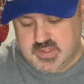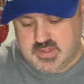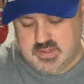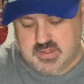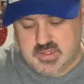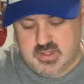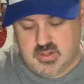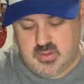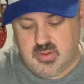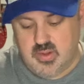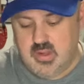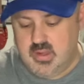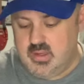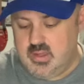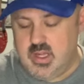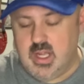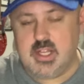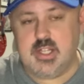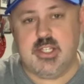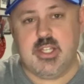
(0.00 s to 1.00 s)
So
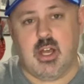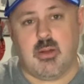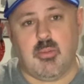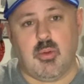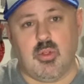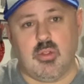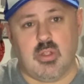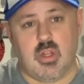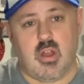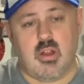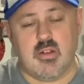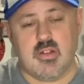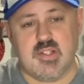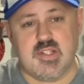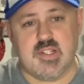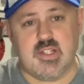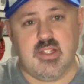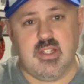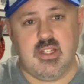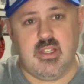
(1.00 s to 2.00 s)
a double long
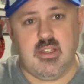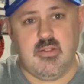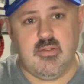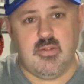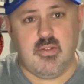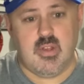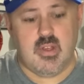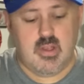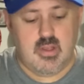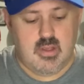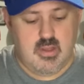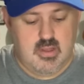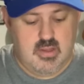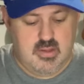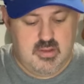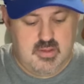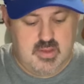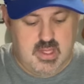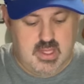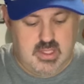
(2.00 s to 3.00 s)
sleeve
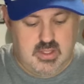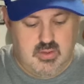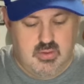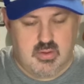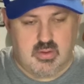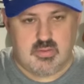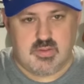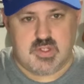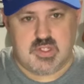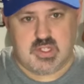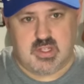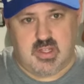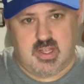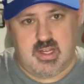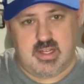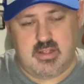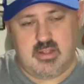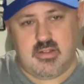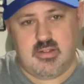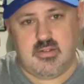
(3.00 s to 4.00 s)
that you can
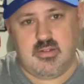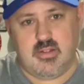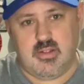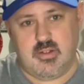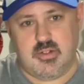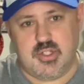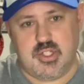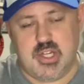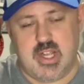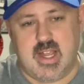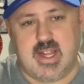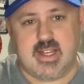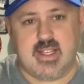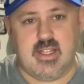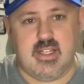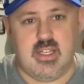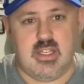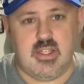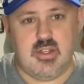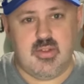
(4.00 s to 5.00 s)
slide your jacket
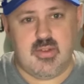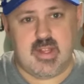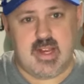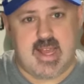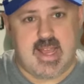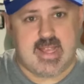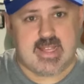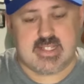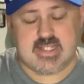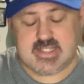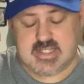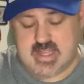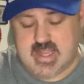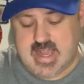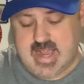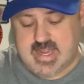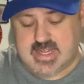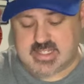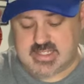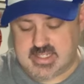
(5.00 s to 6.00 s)
in. You can
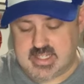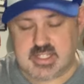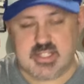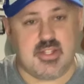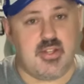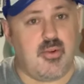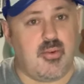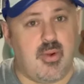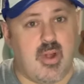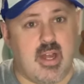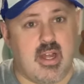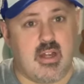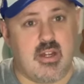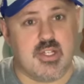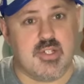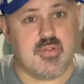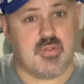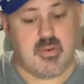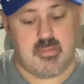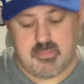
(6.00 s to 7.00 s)
access the records
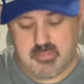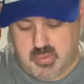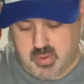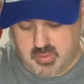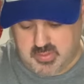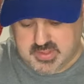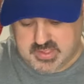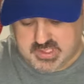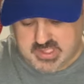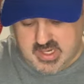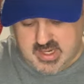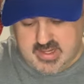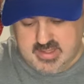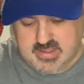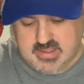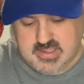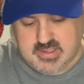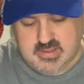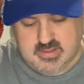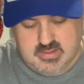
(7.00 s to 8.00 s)
from both
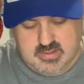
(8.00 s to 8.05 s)
sides.